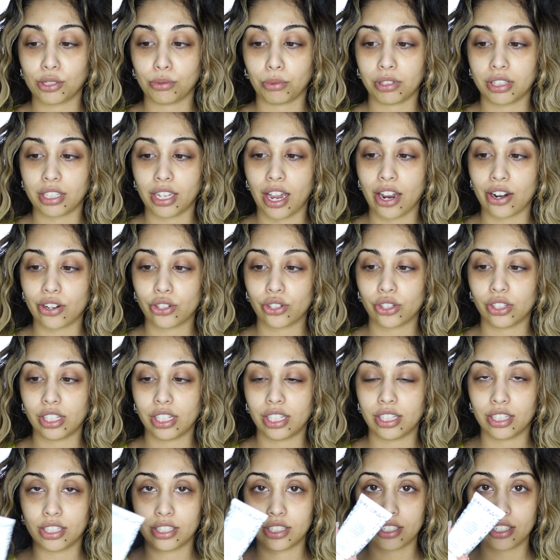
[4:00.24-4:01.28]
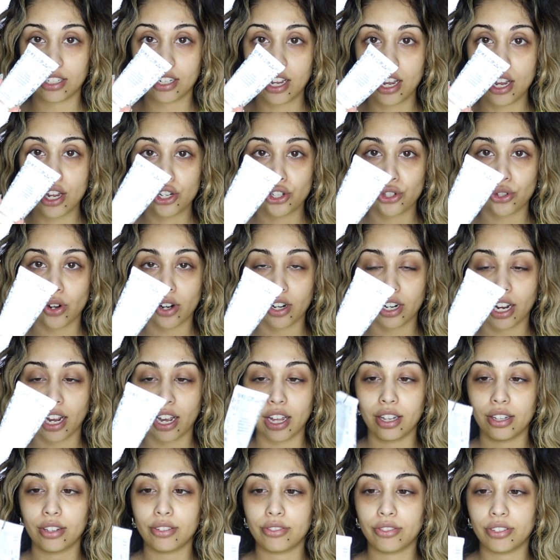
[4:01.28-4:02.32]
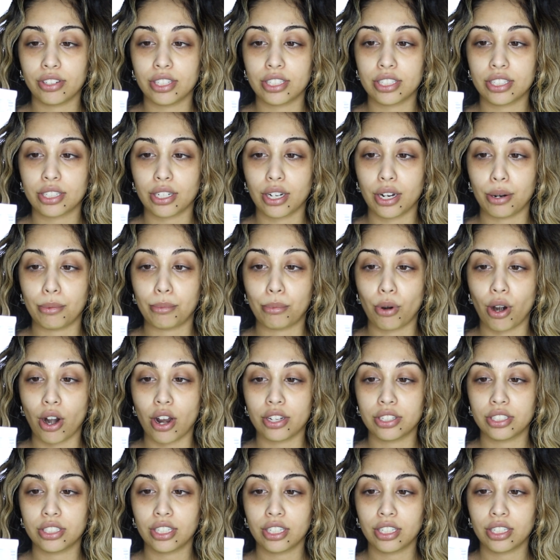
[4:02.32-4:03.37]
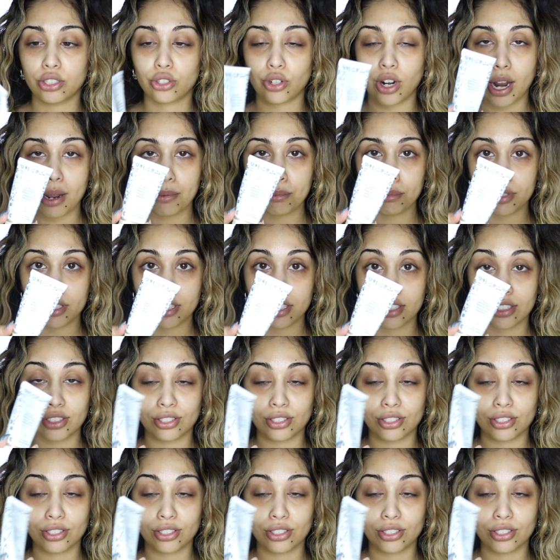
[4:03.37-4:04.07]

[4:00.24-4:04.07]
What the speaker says: with actually this Drunk Elephant bronzing drops.